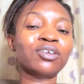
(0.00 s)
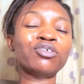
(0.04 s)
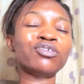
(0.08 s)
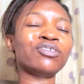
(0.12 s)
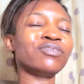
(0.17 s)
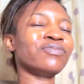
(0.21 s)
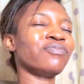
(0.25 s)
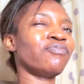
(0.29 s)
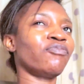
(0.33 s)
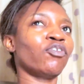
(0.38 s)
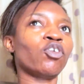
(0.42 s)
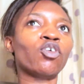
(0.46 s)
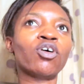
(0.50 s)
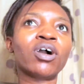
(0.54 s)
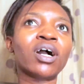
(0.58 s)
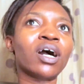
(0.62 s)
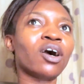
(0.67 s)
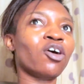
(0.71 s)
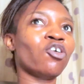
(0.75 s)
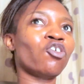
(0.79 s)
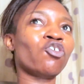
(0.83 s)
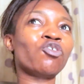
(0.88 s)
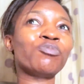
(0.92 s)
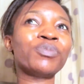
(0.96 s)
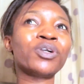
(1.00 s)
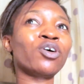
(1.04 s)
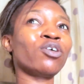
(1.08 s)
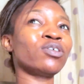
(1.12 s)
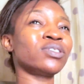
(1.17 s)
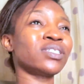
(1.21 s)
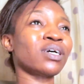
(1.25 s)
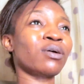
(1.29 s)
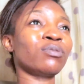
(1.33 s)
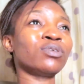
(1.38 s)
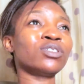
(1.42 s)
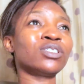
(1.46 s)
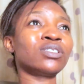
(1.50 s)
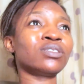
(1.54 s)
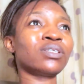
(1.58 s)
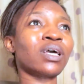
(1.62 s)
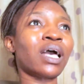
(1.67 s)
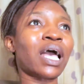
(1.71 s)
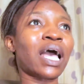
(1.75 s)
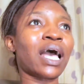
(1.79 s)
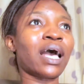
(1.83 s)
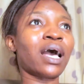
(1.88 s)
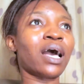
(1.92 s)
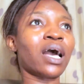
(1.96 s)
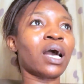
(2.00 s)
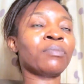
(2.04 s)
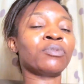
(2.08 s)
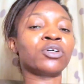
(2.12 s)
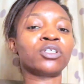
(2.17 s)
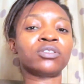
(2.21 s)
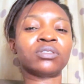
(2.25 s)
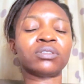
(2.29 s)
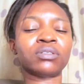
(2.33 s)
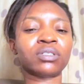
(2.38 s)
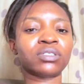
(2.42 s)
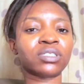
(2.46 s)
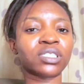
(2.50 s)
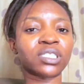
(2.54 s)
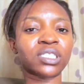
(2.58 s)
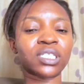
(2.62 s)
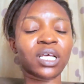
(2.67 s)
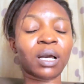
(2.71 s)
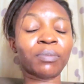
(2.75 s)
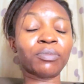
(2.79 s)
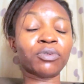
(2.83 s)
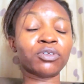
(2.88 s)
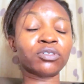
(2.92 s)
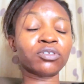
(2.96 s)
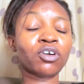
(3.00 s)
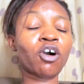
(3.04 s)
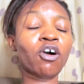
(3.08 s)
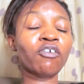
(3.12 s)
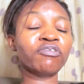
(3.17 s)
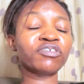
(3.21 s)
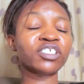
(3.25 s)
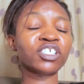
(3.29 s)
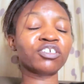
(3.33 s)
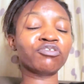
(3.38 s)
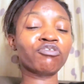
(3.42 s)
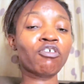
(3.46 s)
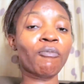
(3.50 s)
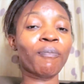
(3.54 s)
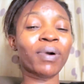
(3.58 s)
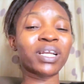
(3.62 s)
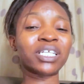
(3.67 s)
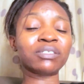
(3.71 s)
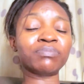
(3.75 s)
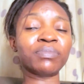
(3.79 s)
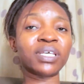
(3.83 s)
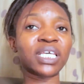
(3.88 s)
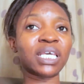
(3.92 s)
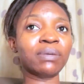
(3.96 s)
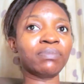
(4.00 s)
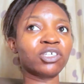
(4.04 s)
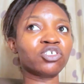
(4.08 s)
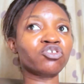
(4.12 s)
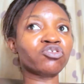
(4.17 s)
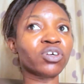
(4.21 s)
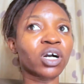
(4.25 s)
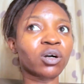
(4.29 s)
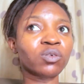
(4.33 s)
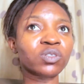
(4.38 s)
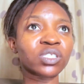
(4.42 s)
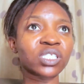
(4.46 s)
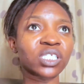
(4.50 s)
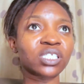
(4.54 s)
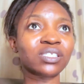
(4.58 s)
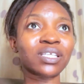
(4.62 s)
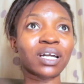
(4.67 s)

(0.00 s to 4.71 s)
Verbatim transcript: Couldn't vlog at all because I'm on cough syrup and it's making me drowsy.